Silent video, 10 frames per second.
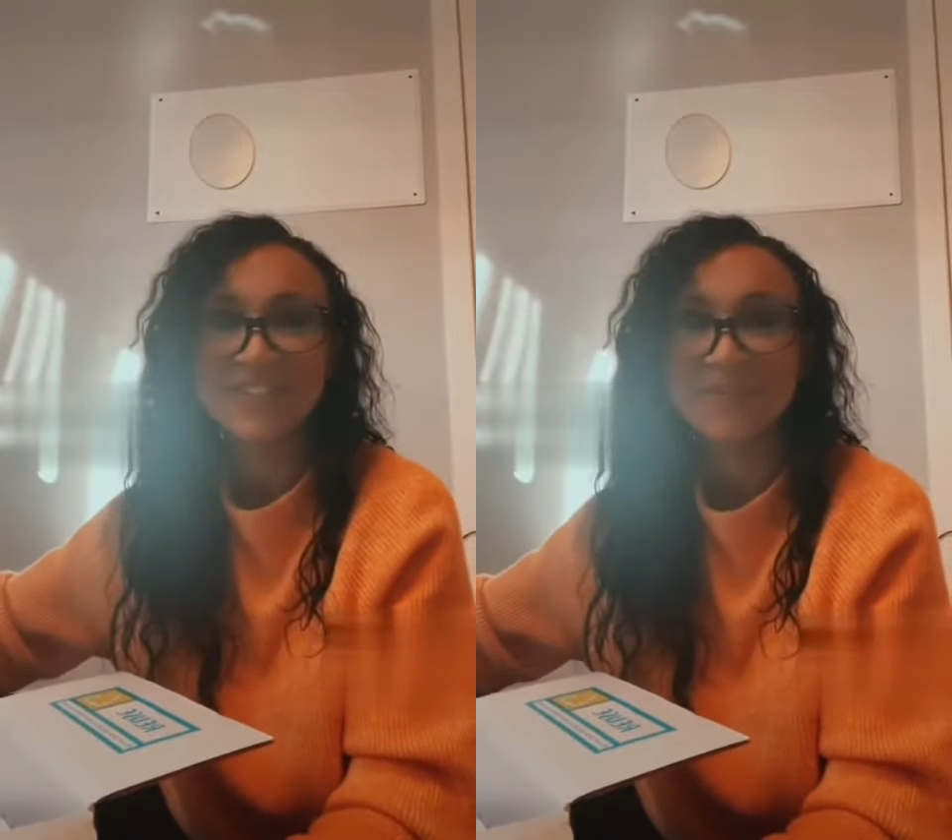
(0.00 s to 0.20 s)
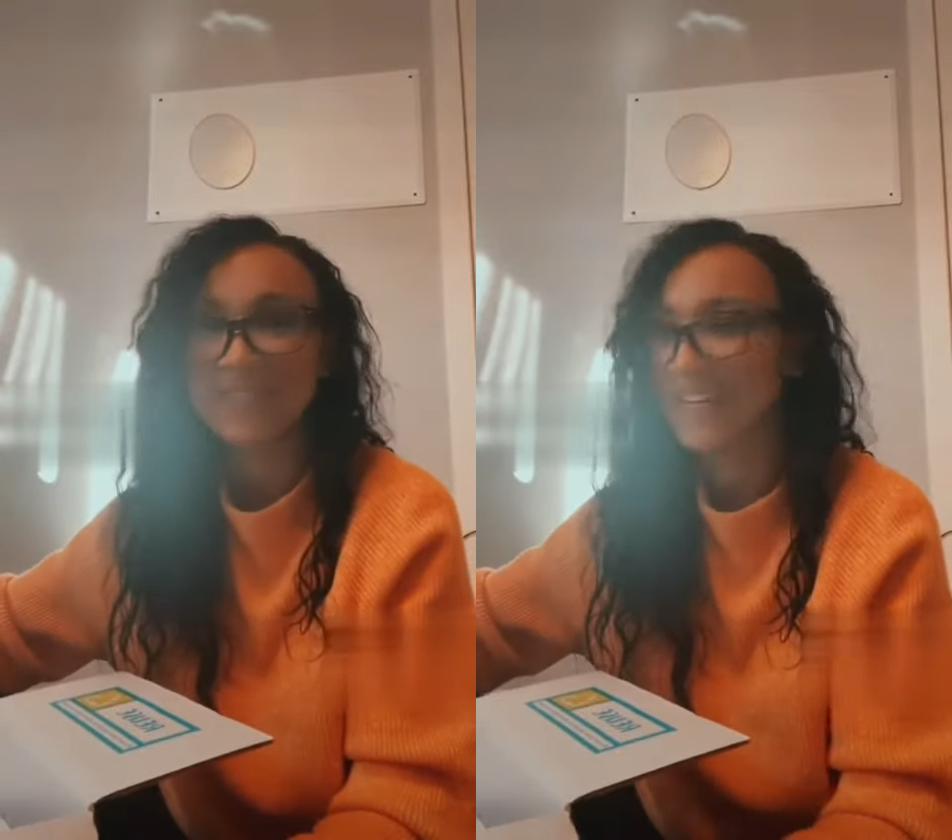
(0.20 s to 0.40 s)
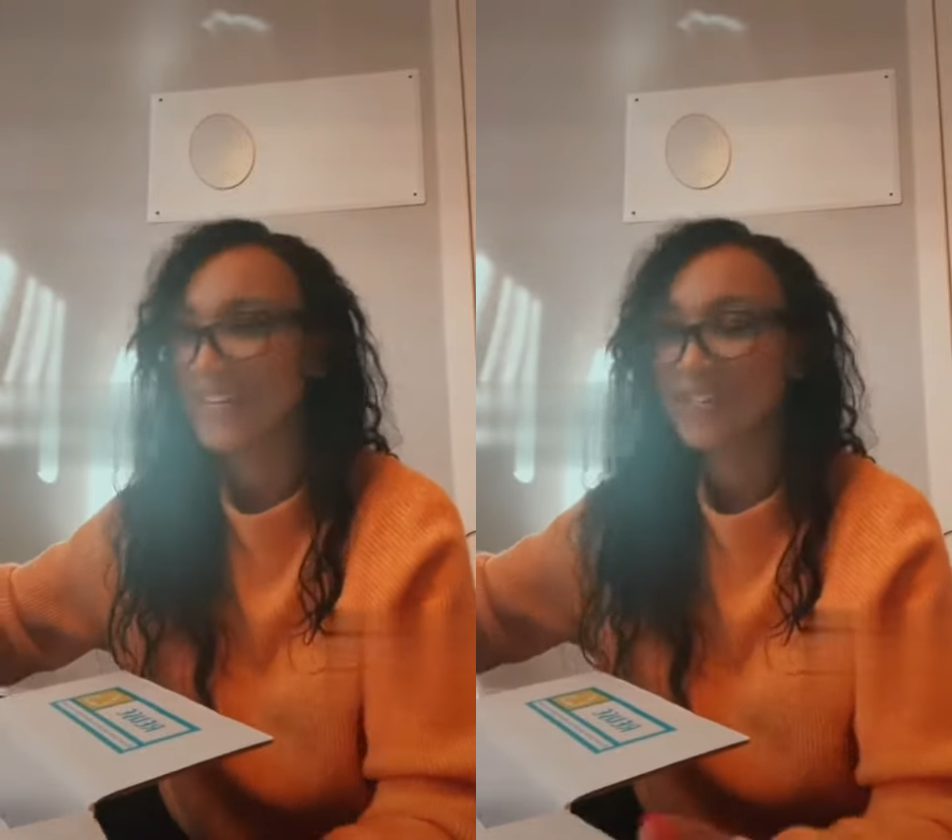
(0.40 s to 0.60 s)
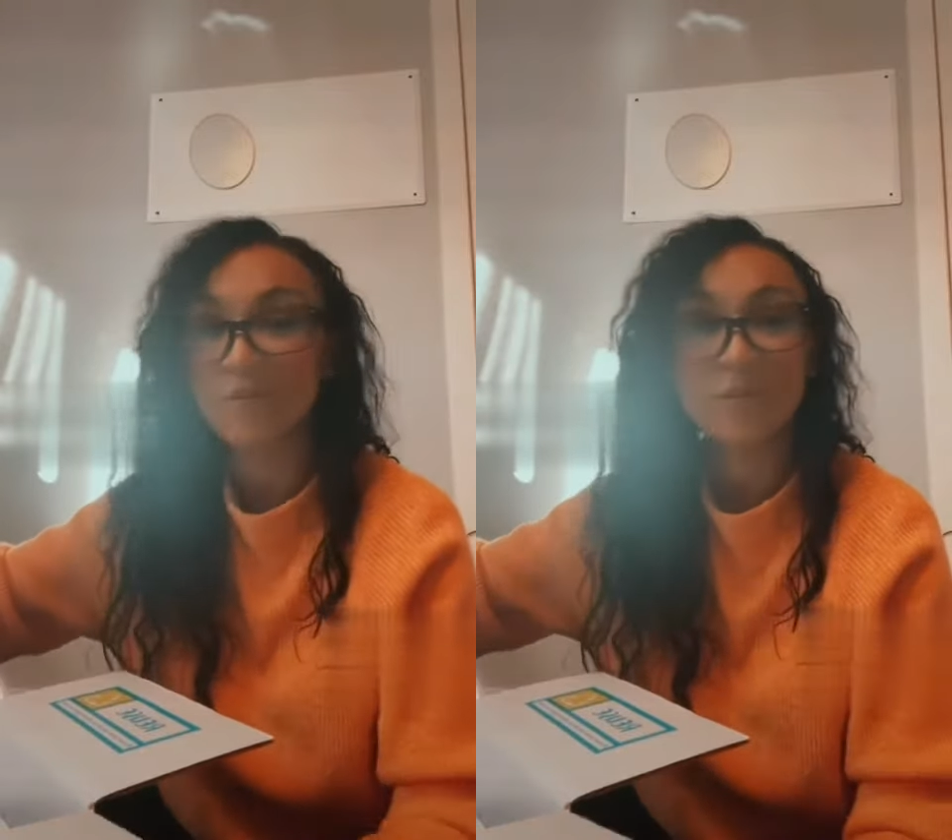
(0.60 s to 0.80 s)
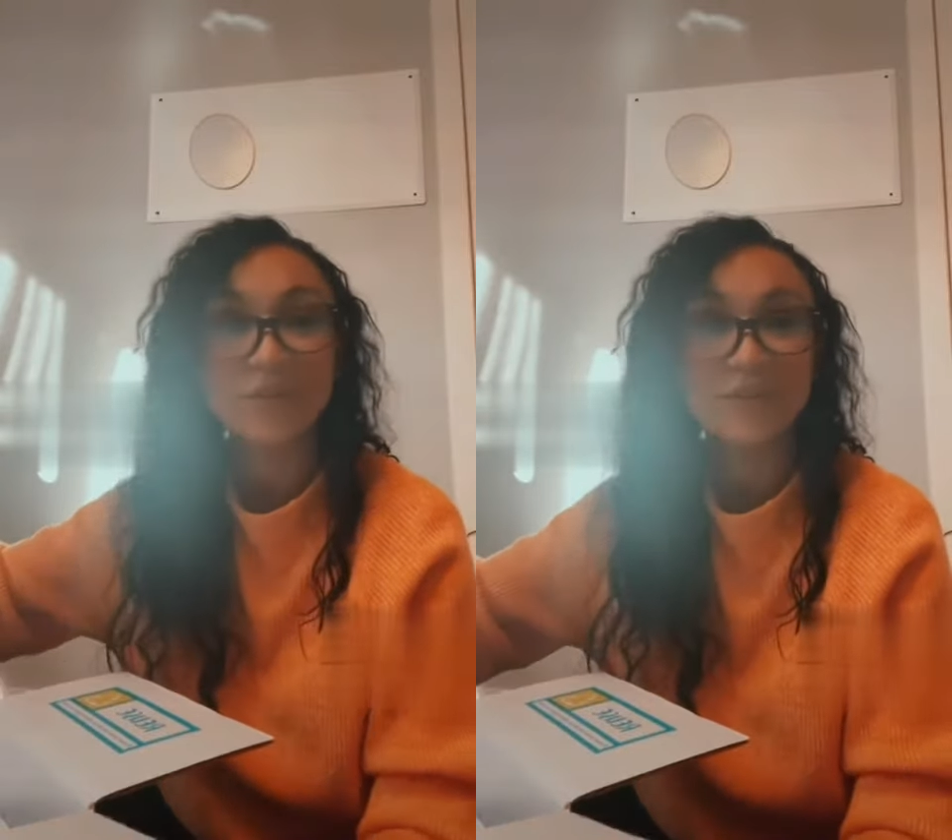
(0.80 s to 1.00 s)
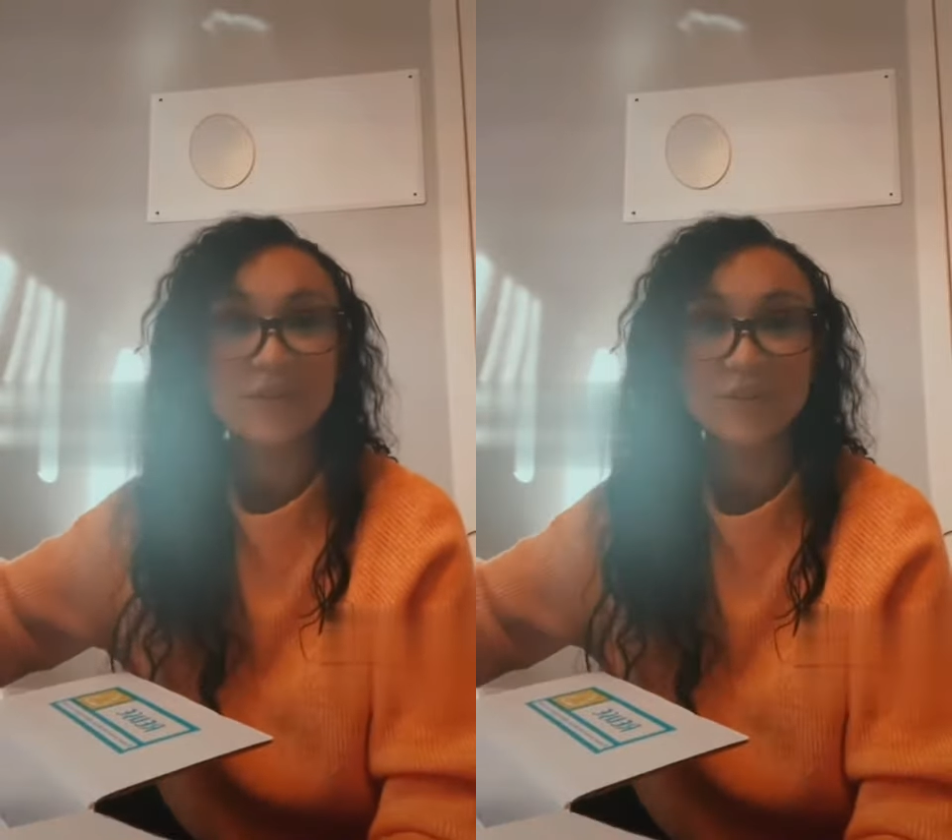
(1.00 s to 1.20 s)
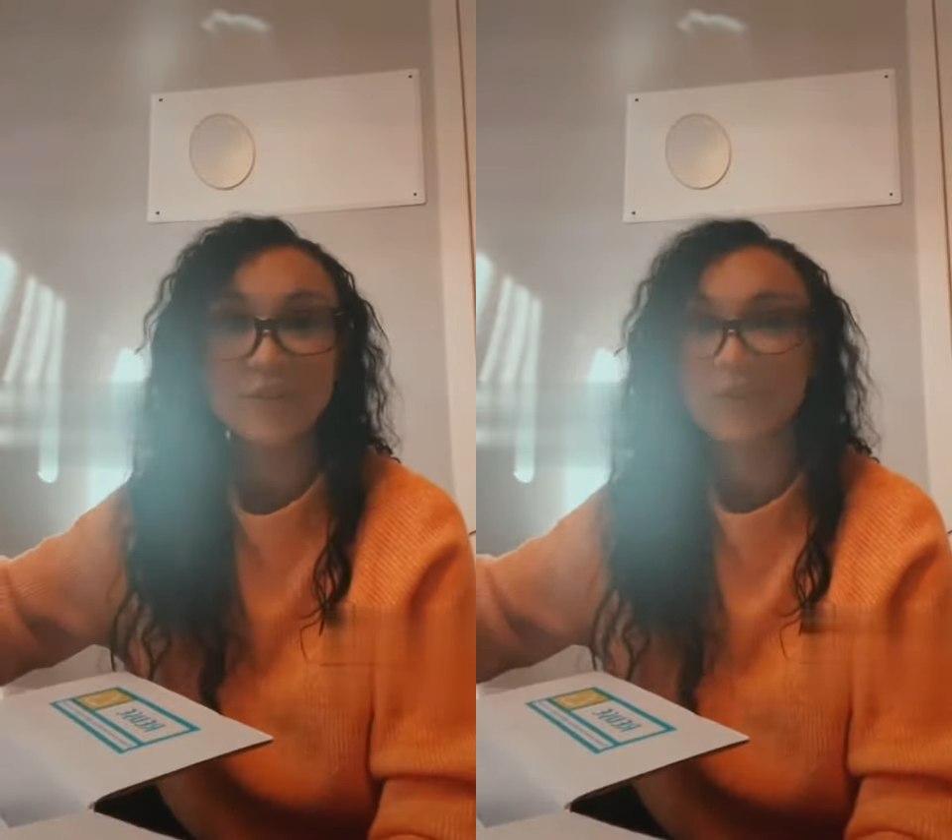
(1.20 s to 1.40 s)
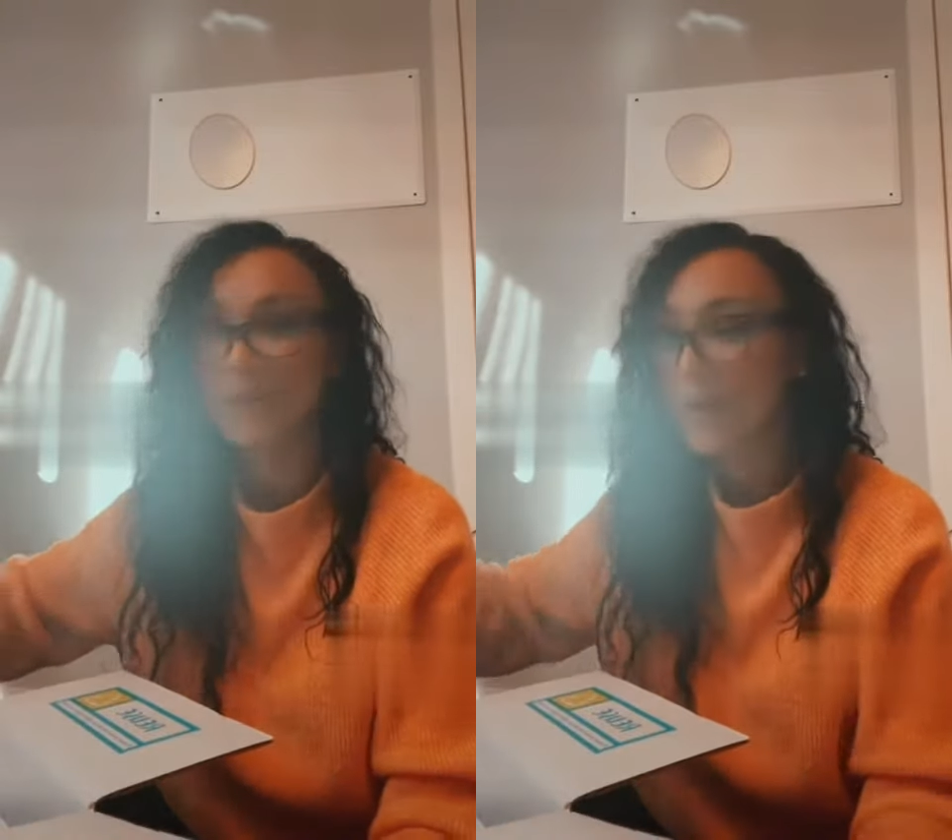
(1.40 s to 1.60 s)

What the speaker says: some science here pretty soon. So